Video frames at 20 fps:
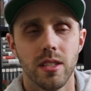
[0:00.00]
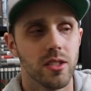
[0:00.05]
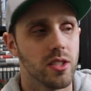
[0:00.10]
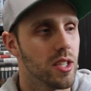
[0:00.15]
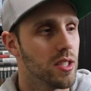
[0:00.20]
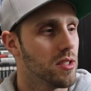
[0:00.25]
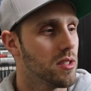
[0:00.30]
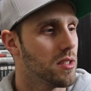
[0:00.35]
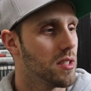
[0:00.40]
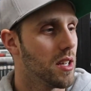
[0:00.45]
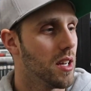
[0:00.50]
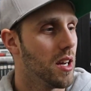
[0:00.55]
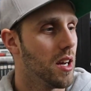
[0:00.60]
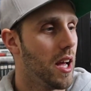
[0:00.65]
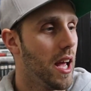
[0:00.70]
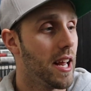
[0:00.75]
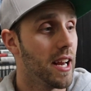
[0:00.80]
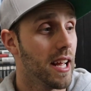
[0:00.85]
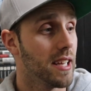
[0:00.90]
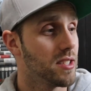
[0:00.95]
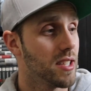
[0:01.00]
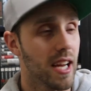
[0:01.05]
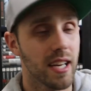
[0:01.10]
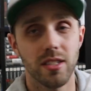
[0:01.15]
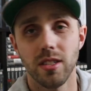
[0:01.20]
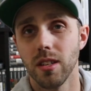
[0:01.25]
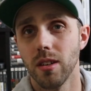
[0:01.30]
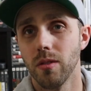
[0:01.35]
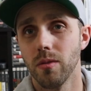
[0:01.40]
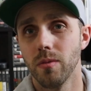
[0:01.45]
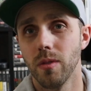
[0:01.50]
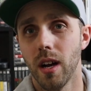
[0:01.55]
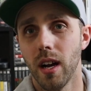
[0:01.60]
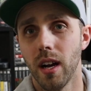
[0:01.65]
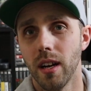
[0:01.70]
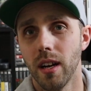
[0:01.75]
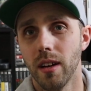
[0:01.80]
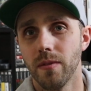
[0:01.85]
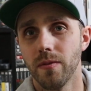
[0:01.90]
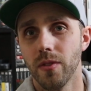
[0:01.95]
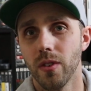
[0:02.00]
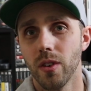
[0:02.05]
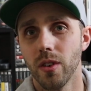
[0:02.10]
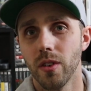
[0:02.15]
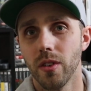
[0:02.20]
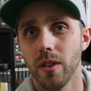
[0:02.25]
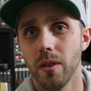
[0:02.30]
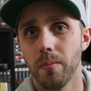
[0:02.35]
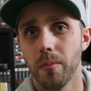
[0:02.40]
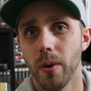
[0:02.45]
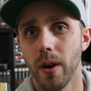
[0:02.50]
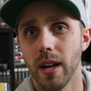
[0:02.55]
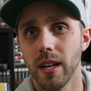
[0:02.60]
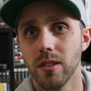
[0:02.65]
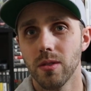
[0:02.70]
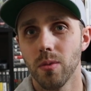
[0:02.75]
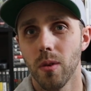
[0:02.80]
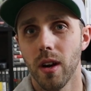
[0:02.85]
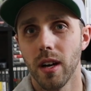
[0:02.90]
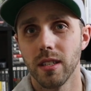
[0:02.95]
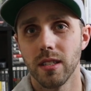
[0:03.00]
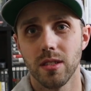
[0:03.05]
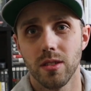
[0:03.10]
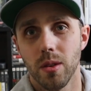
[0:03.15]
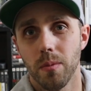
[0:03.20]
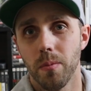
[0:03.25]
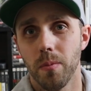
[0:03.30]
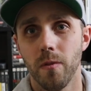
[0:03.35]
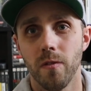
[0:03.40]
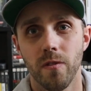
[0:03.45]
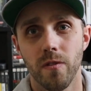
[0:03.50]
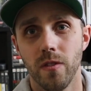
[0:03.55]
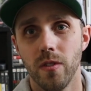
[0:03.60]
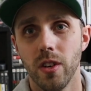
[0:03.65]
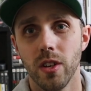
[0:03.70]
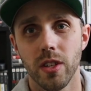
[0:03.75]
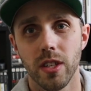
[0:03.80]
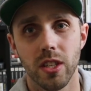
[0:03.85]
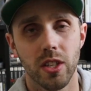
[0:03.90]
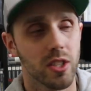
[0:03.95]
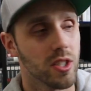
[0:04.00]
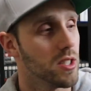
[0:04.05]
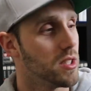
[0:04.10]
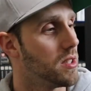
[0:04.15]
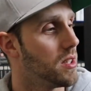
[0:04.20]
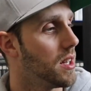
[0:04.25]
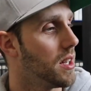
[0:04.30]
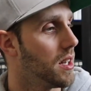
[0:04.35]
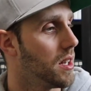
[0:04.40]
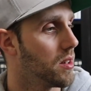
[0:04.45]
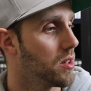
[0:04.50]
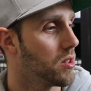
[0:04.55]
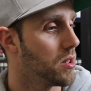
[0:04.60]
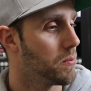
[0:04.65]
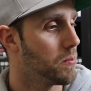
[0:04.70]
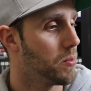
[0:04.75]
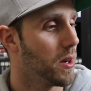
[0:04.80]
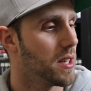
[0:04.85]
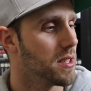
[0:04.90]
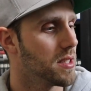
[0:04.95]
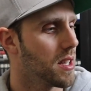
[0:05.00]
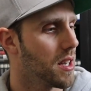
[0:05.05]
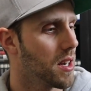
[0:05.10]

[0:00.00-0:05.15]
And it's actually for the price wise, it's a really good price.